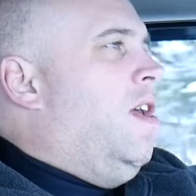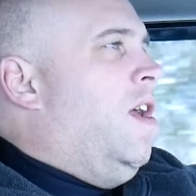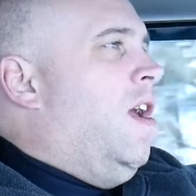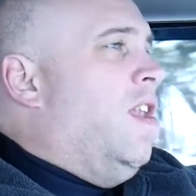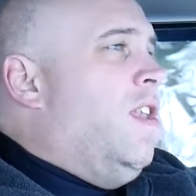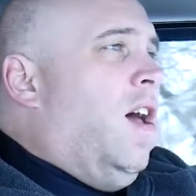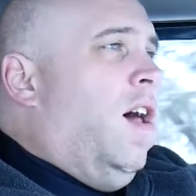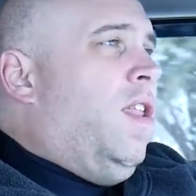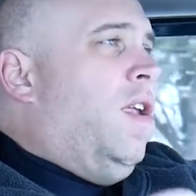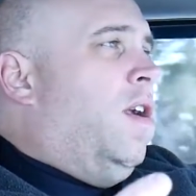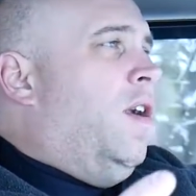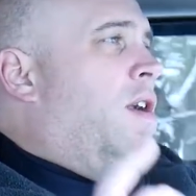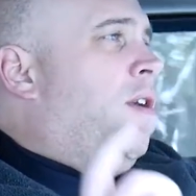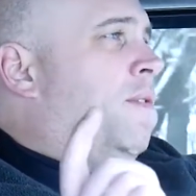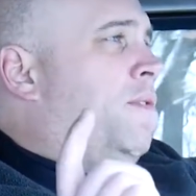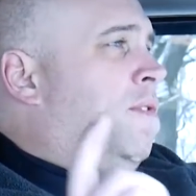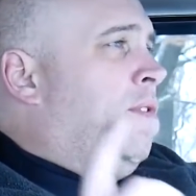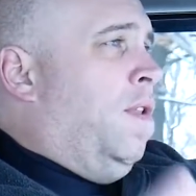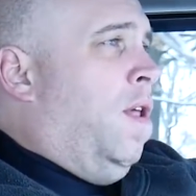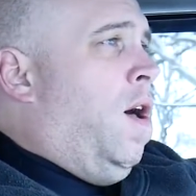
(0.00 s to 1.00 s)
Another
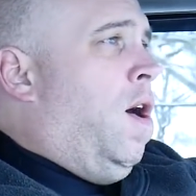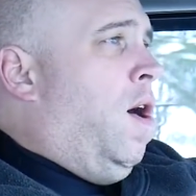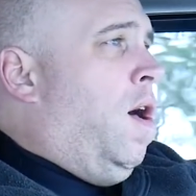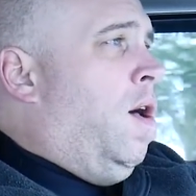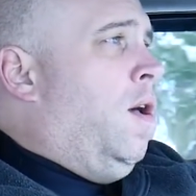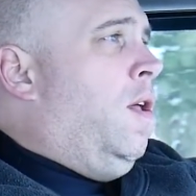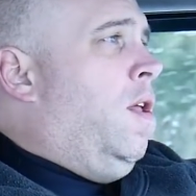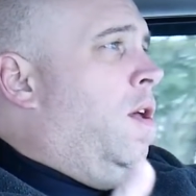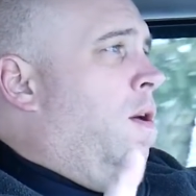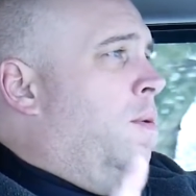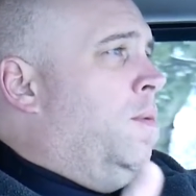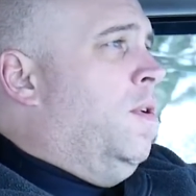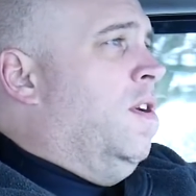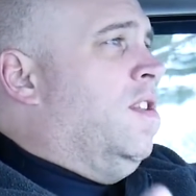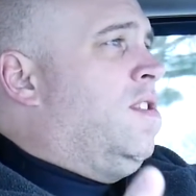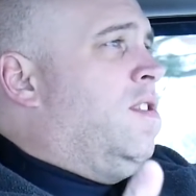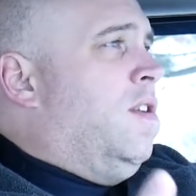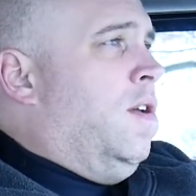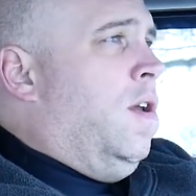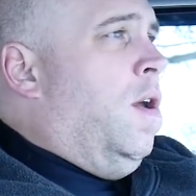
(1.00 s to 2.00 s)
flaw
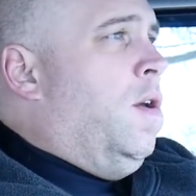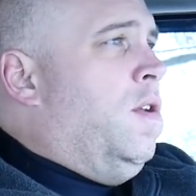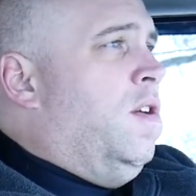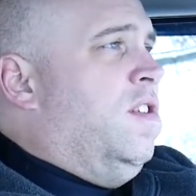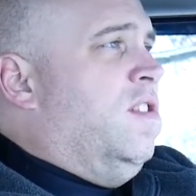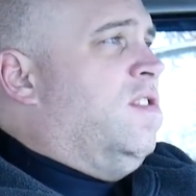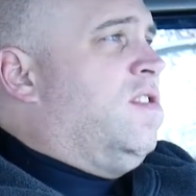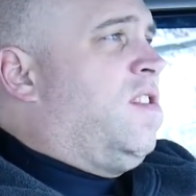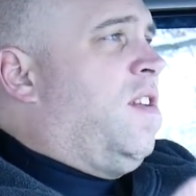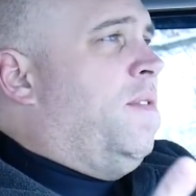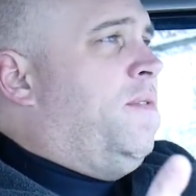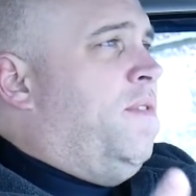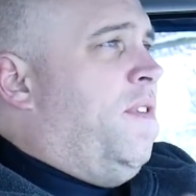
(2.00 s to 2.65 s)
with Toyota's